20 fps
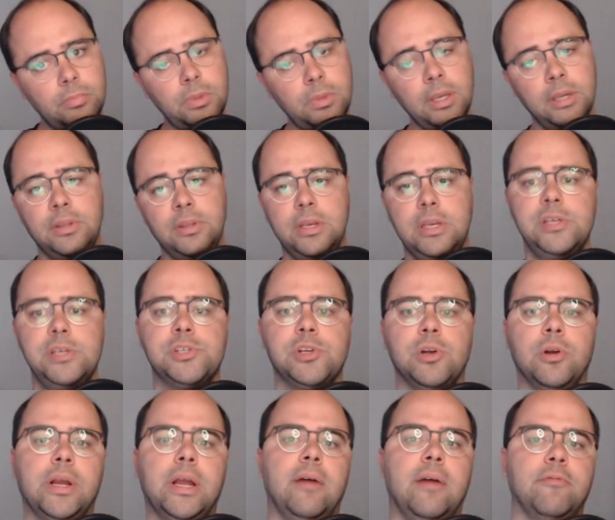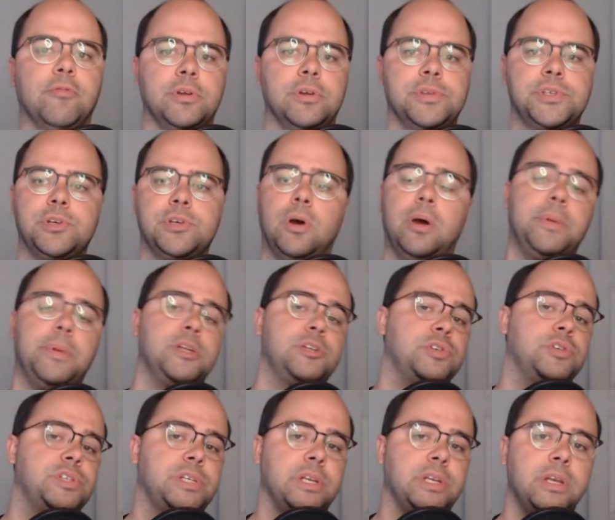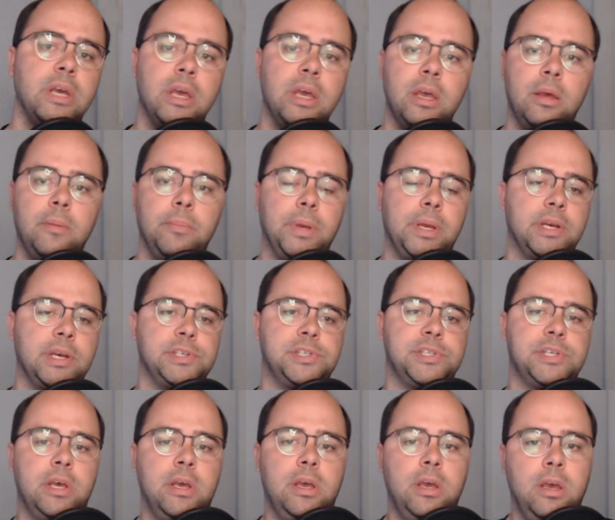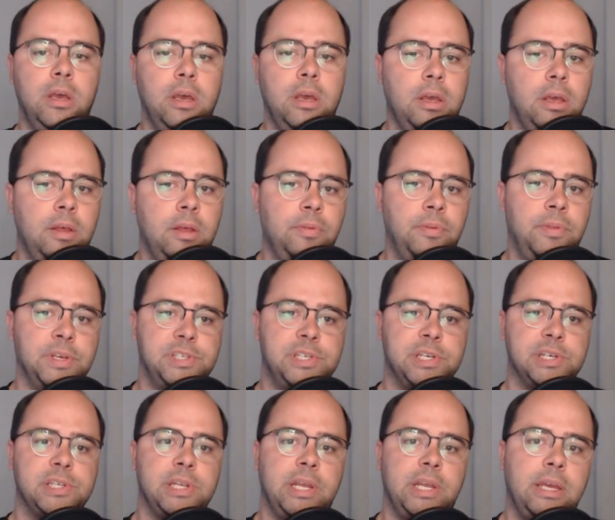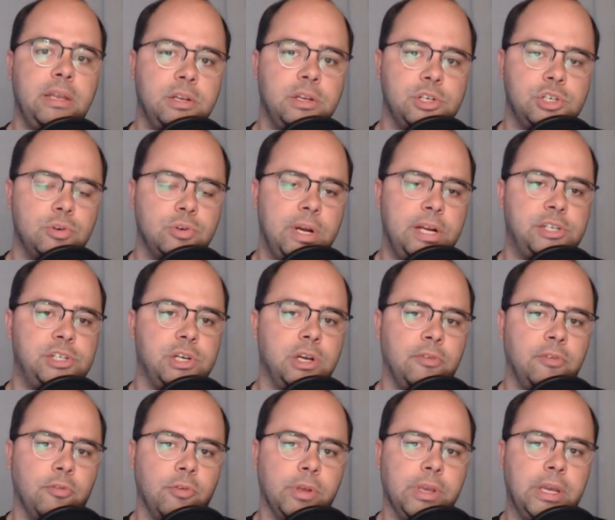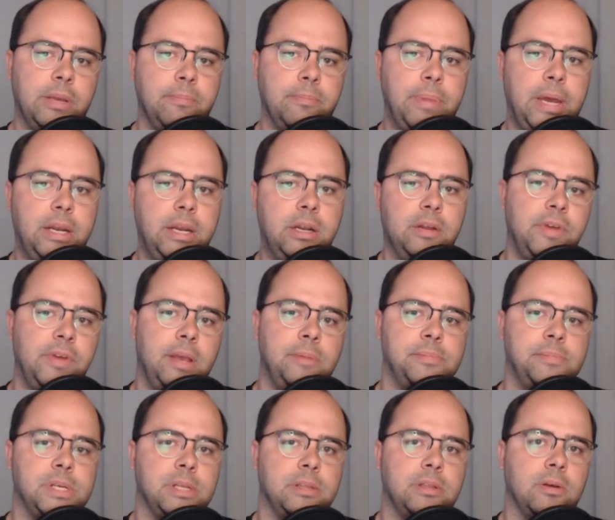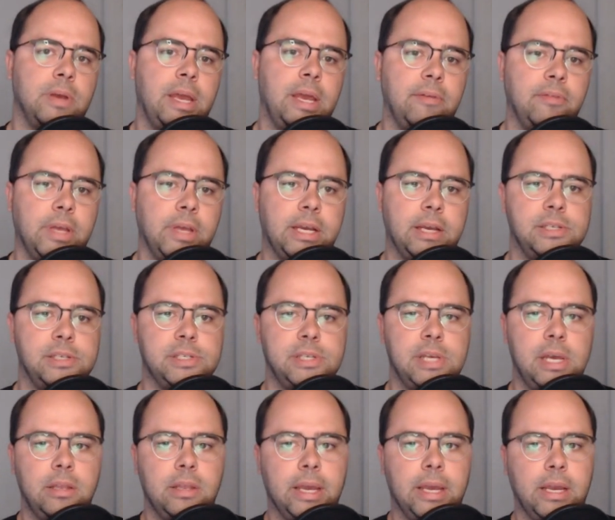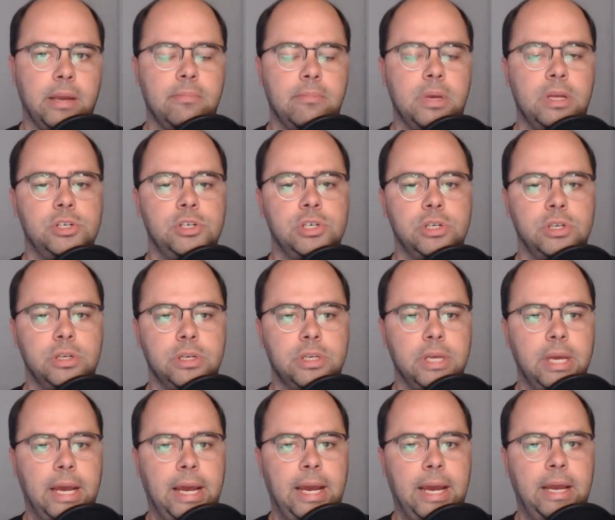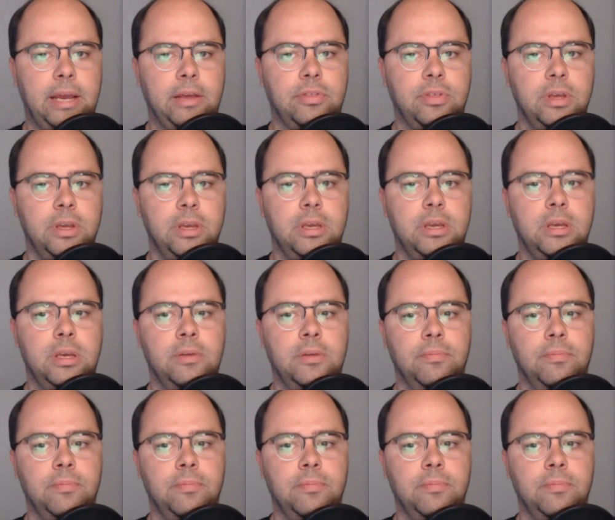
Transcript: in the Eastern Conference. So I'm interested, because this doesn't end a stretch of really competitive games that they'll have. Like I said, like I mentioned, I think,